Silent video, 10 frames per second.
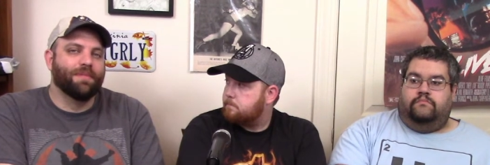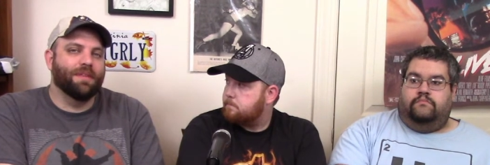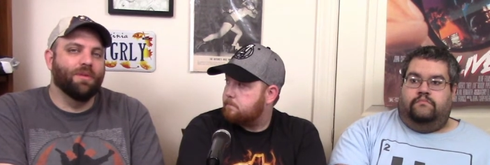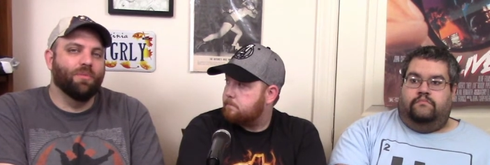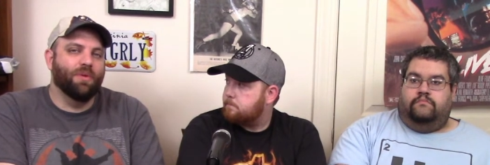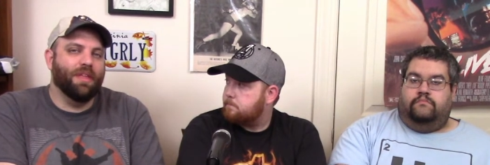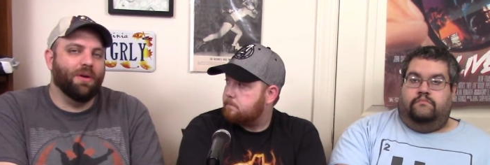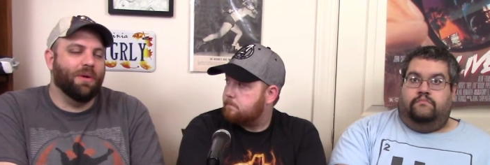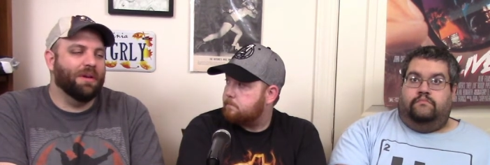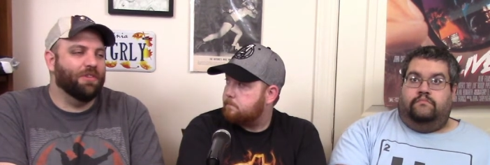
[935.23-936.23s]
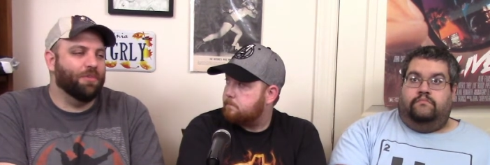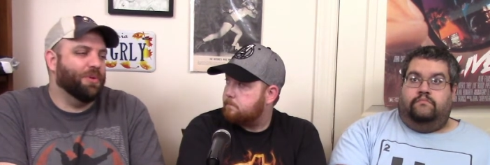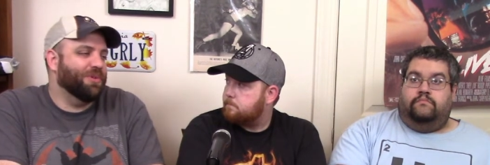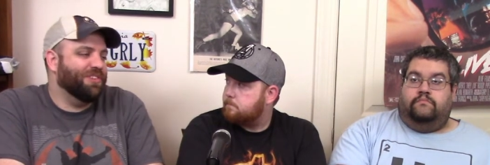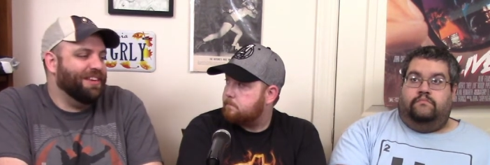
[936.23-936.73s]
Speaker 1: without going into
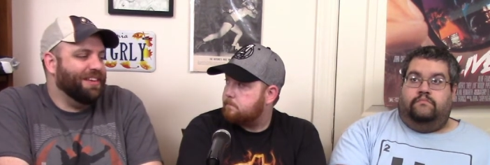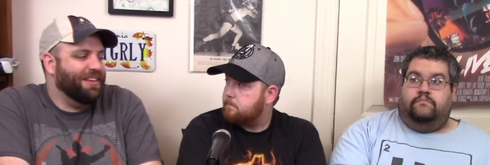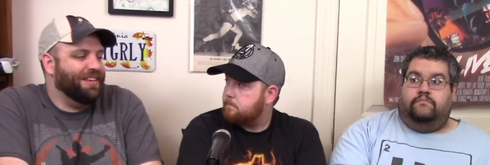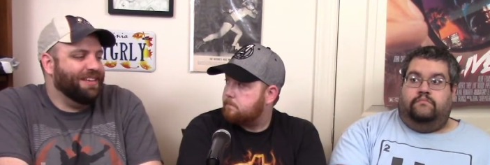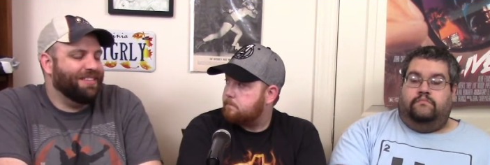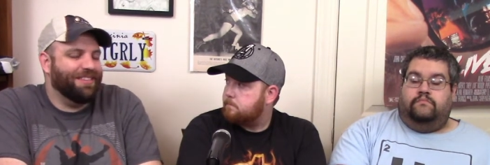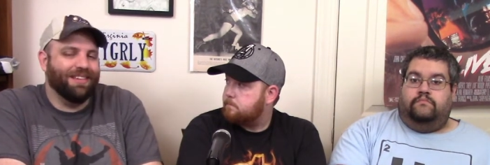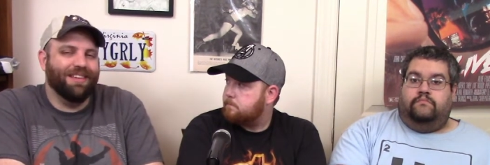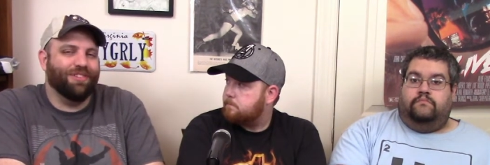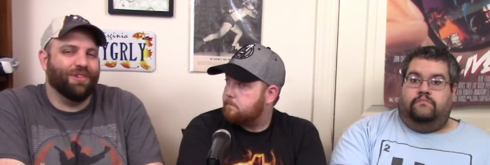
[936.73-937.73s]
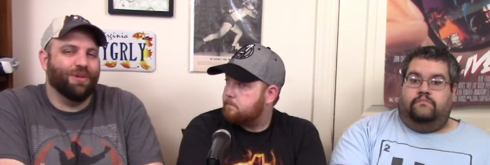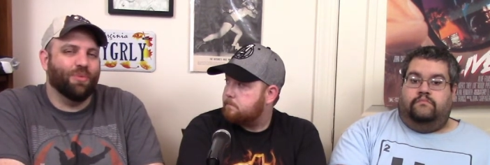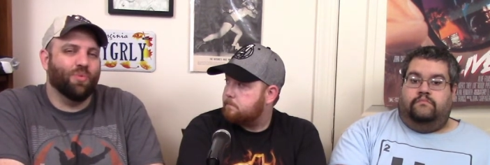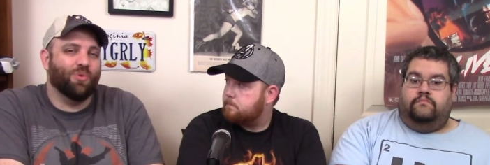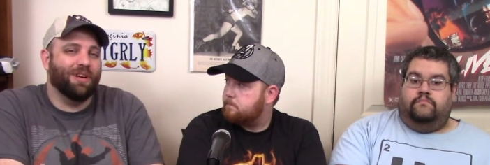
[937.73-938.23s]
spoilers, it, it's, it's a
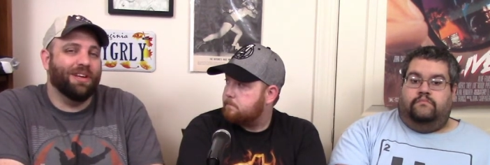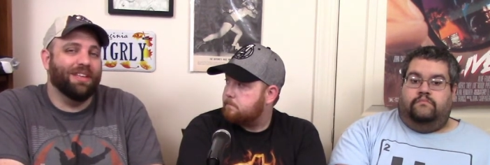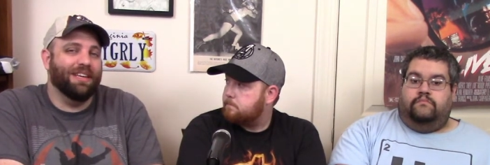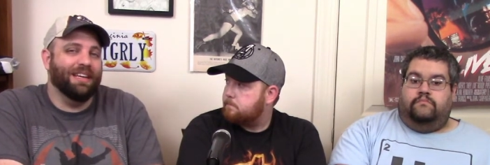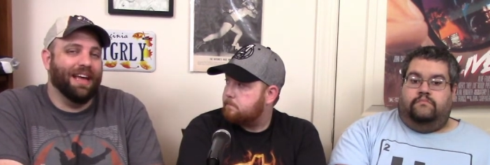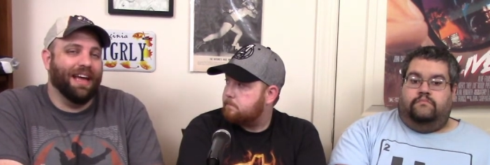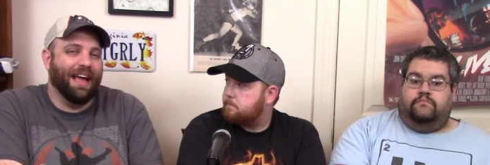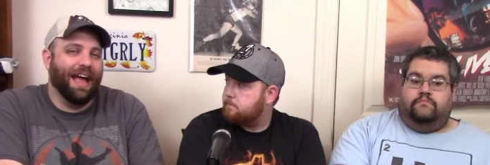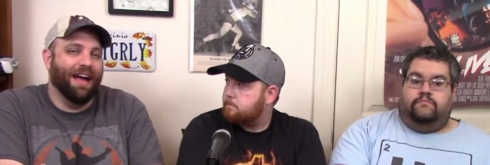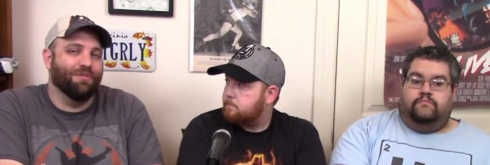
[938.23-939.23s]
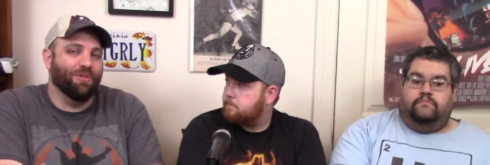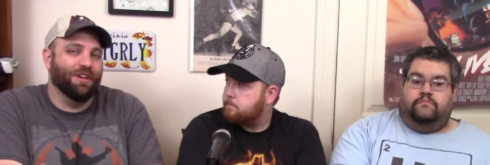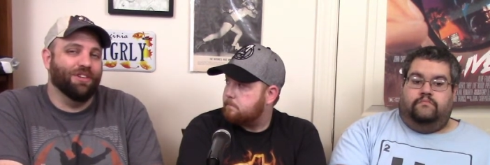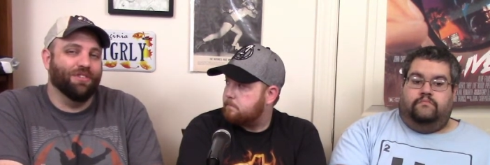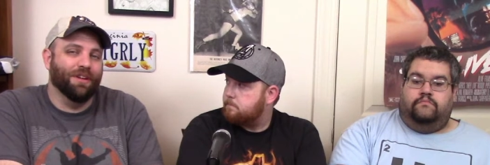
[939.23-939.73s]
really
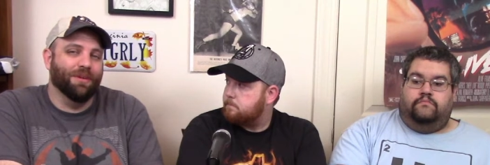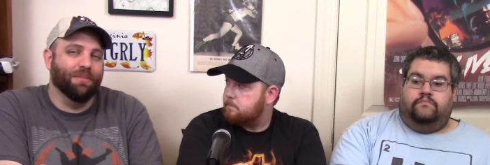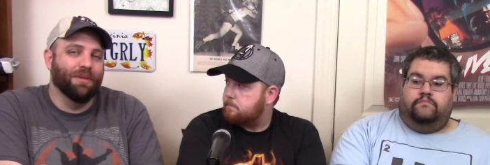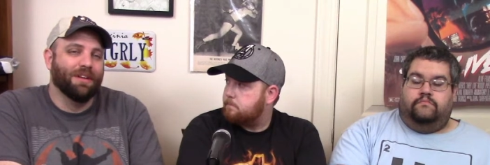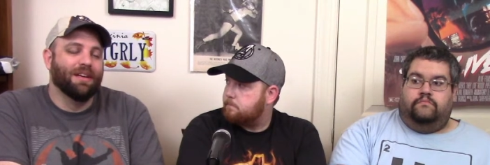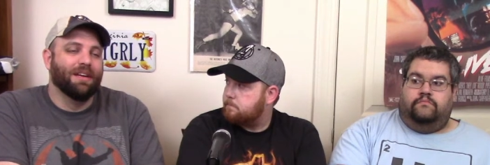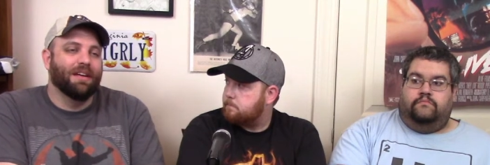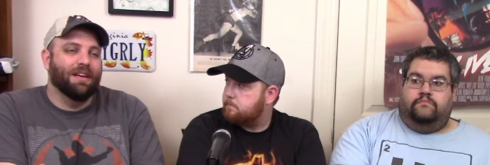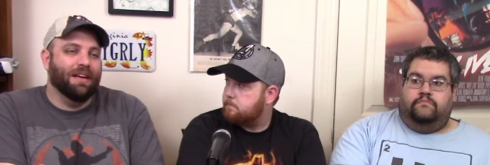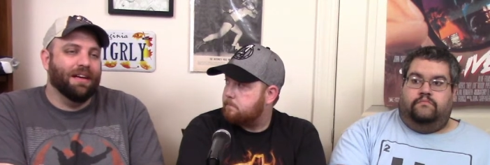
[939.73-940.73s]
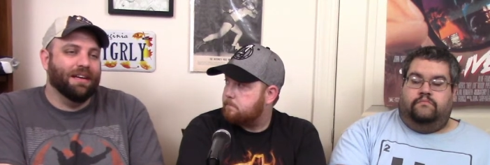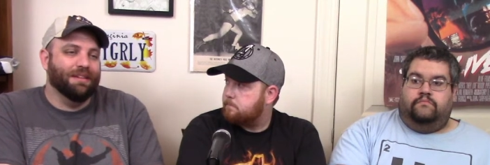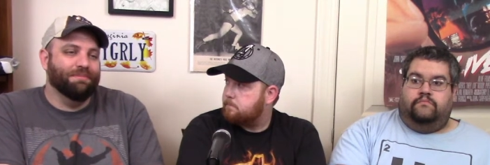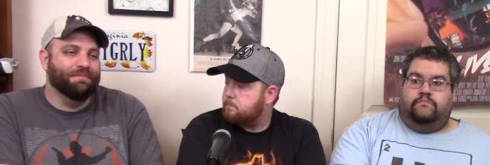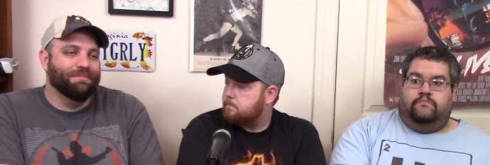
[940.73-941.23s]
average film.
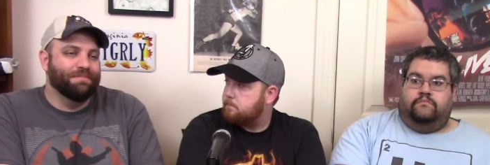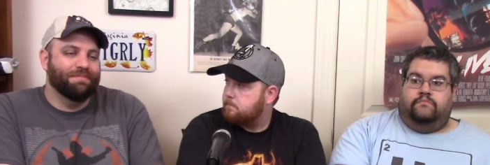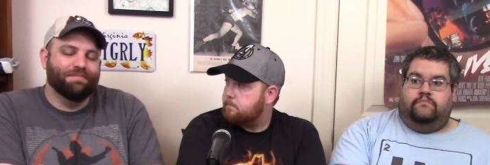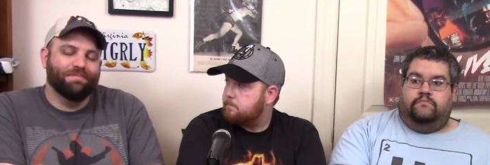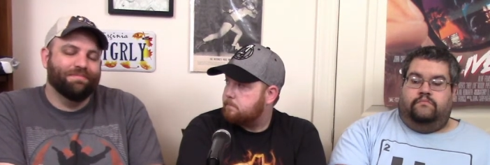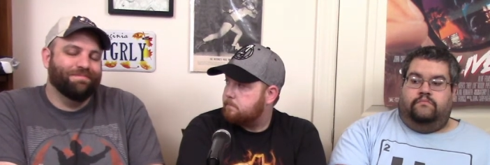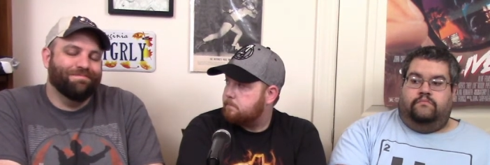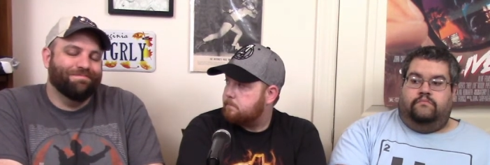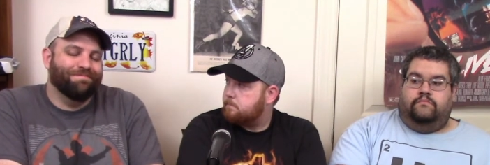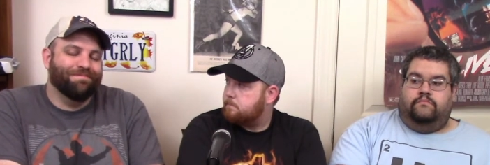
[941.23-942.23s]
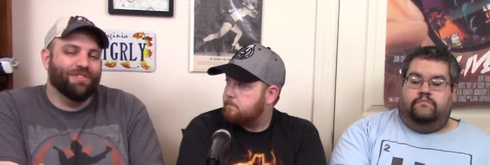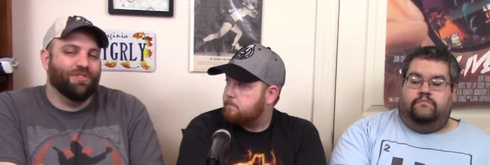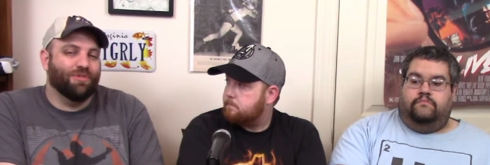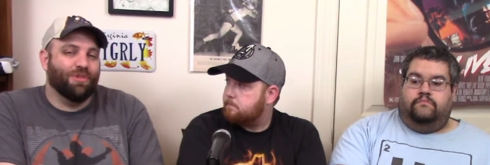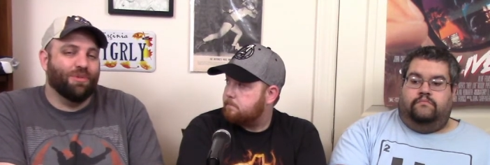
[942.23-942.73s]
Um,
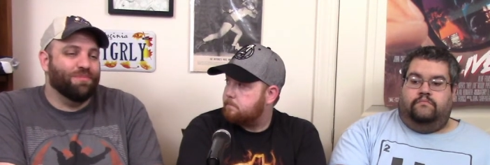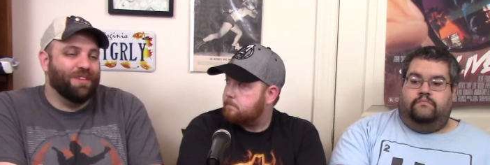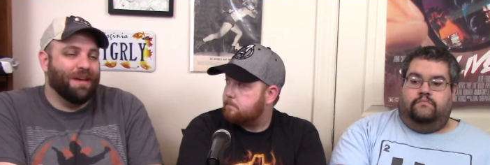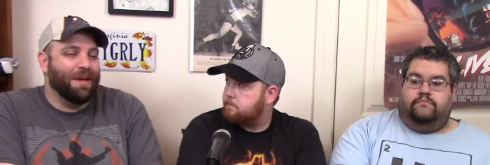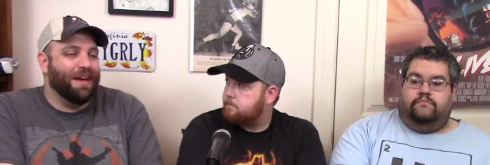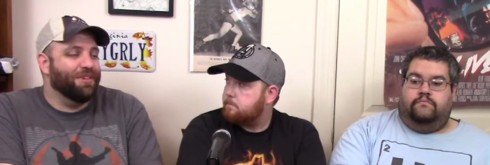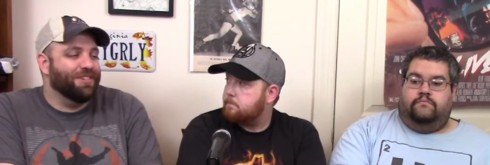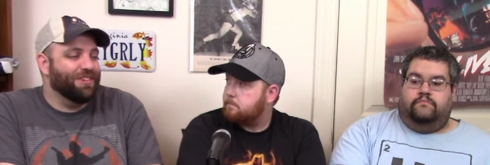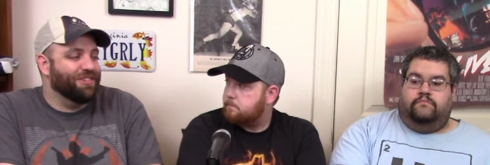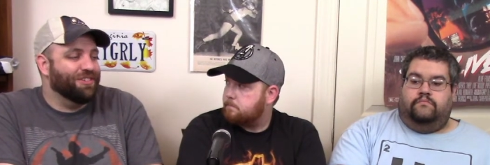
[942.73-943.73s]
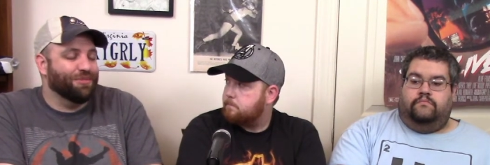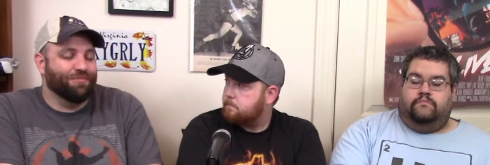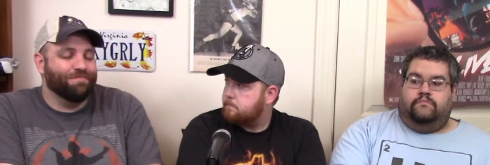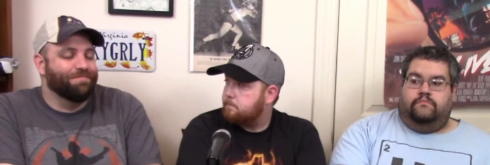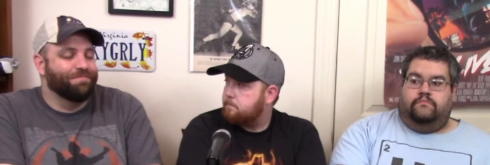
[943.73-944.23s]
so damn average, it's just...
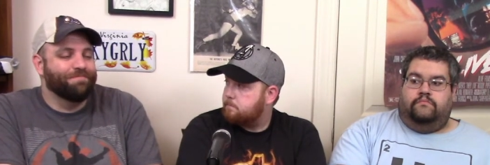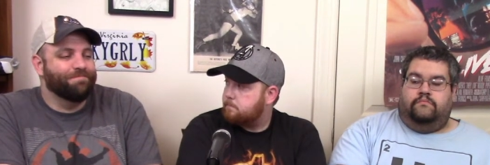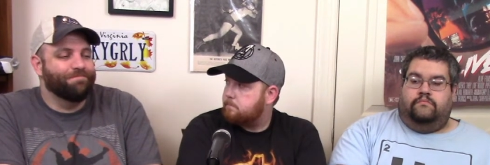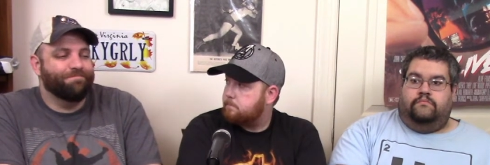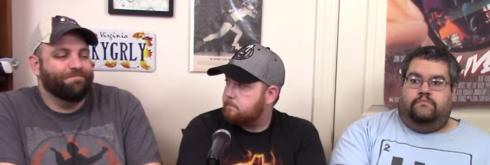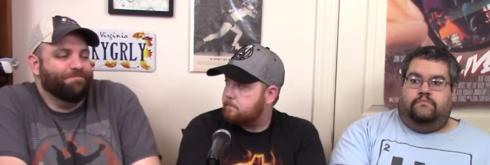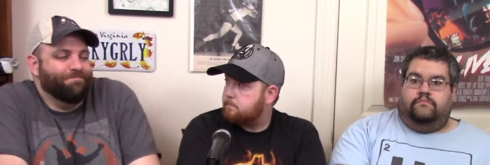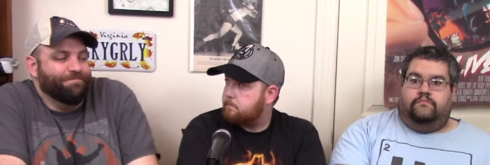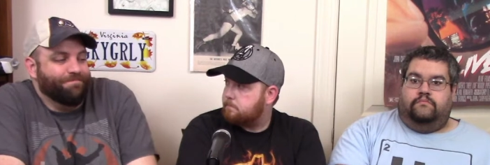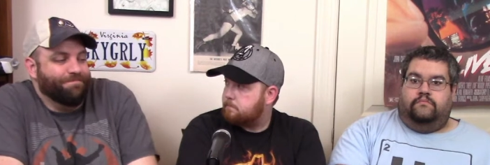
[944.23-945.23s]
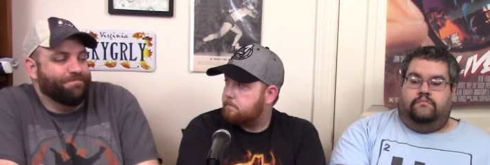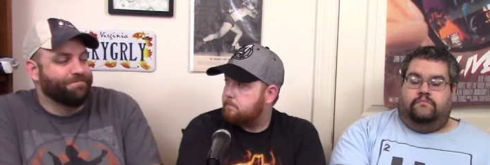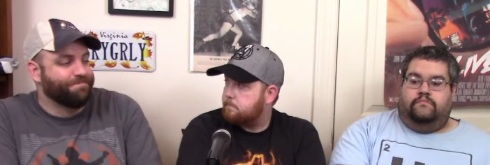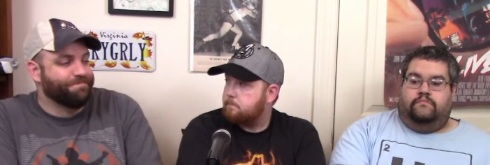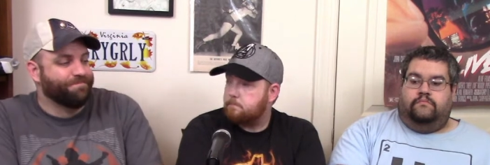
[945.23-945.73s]
Mm.
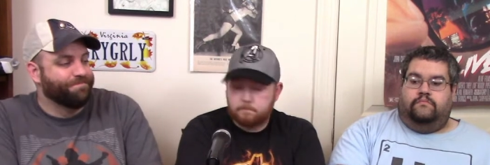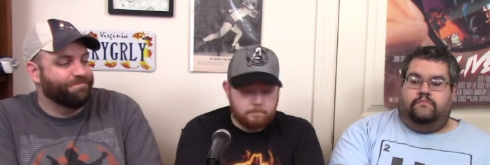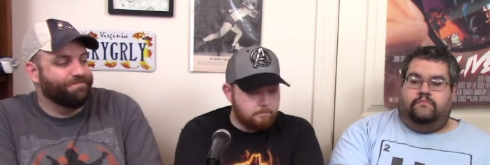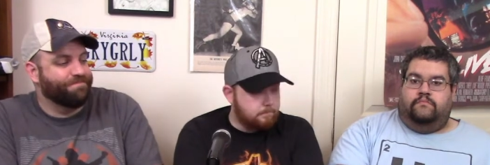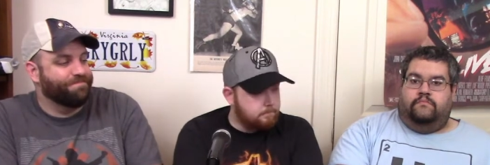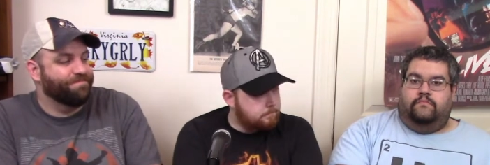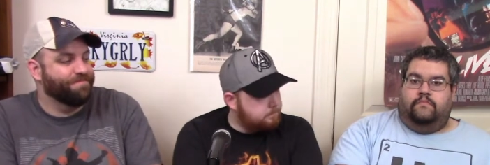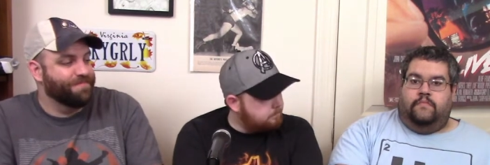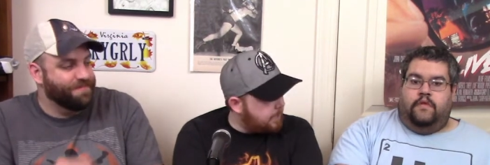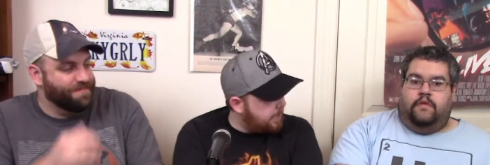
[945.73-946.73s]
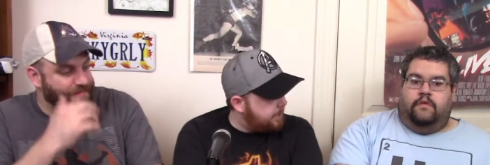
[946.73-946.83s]
Manny?